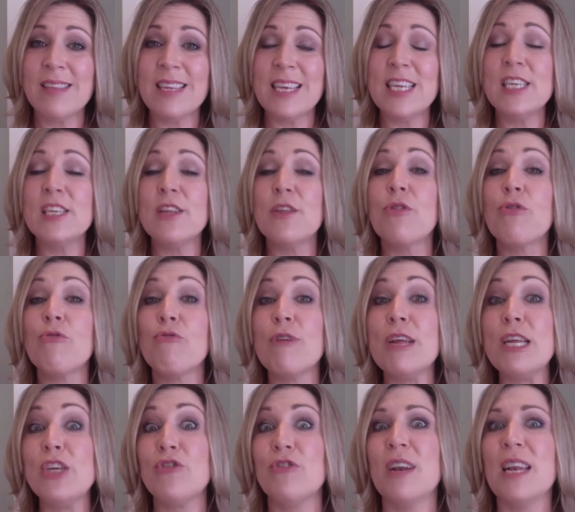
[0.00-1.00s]
into
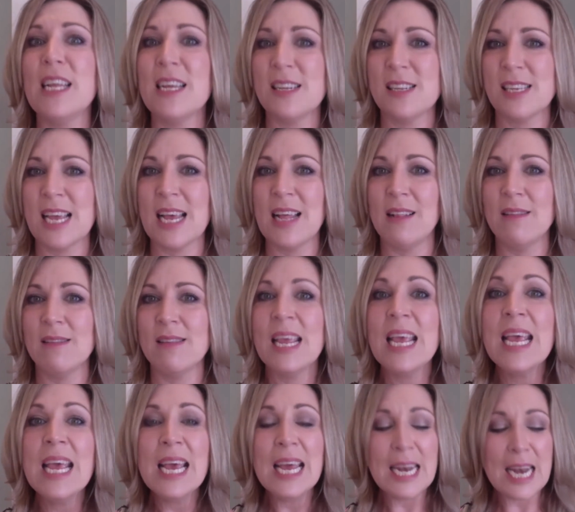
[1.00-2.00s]
3 trillion cells.
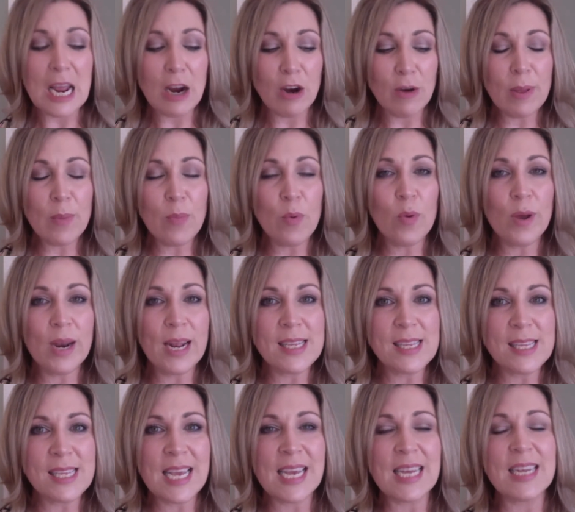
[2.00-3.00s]
Now, remember what I
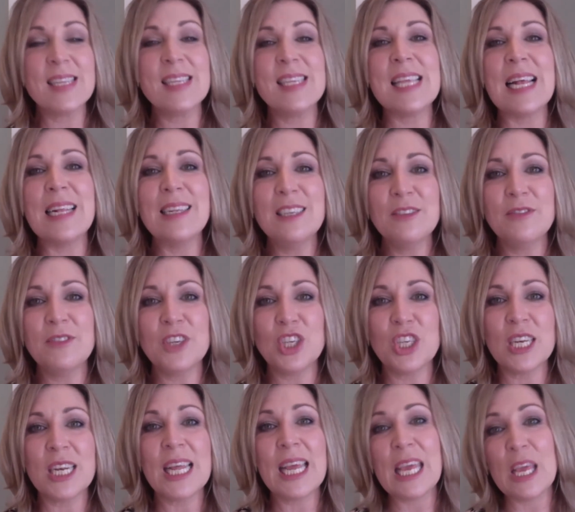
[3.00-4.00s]
said, cell
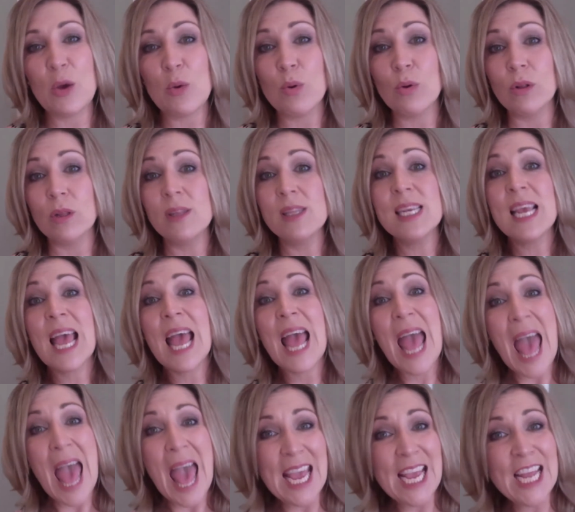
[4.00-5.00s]
division equals
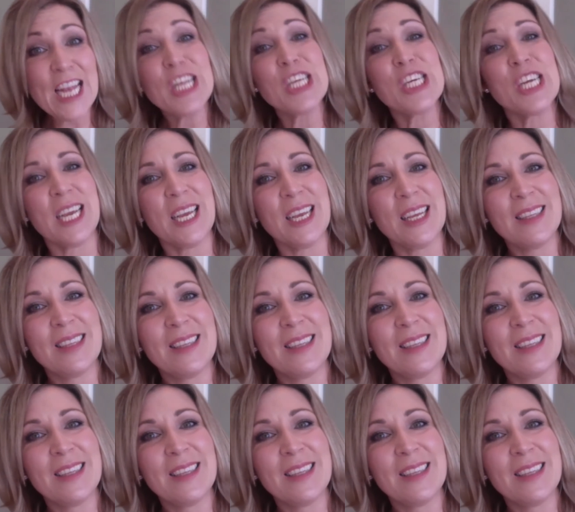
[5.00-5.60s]
aging.